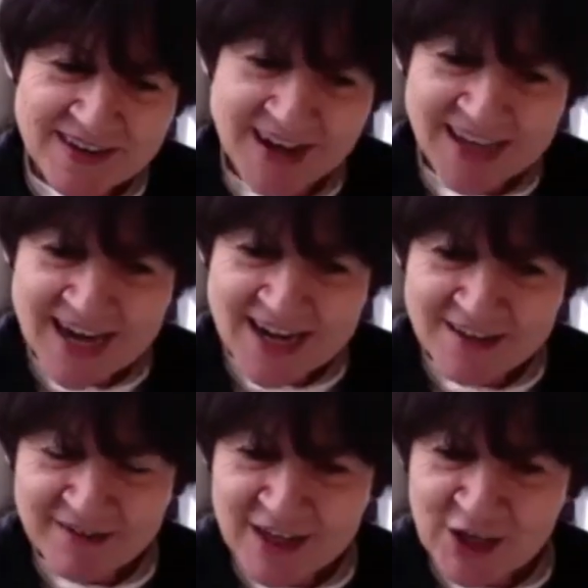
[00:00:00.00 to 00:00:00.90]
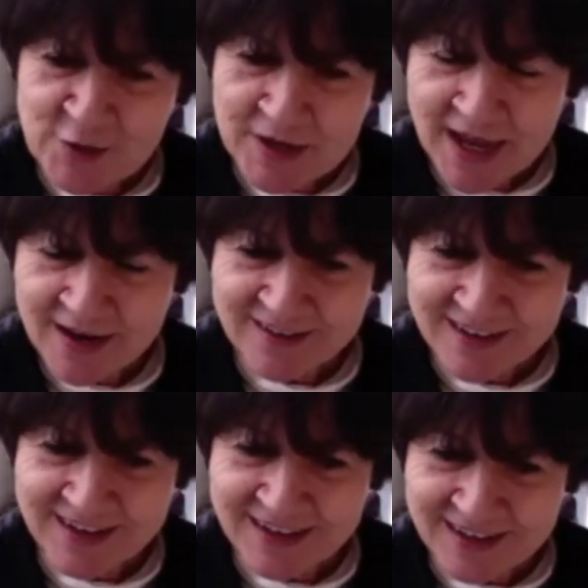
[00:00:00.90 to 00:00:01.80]
like anything,
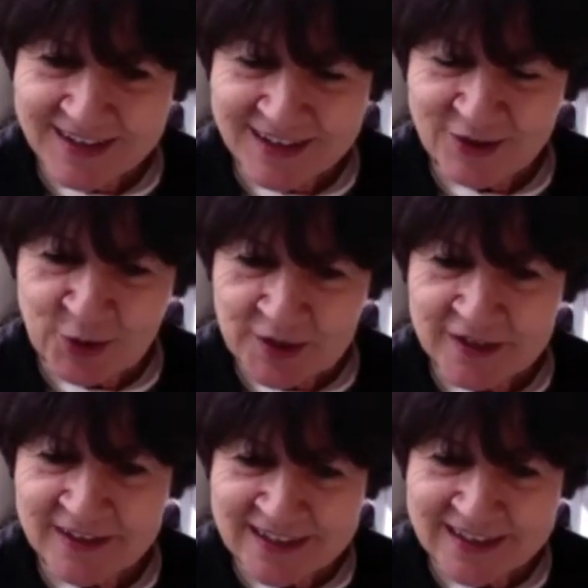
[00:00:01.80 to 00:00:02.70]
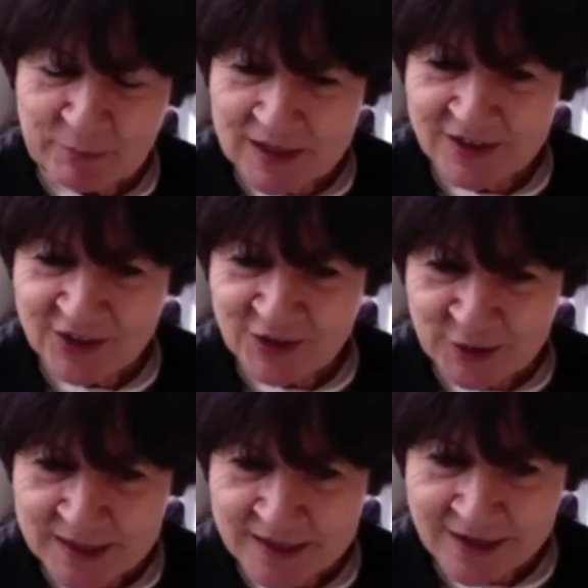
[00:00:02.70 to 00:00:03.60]
you're good at it because you do
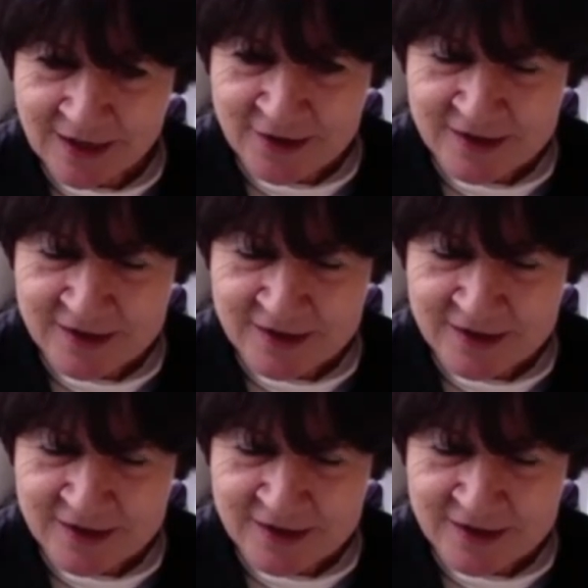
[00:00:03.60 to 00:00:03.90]
it a lot.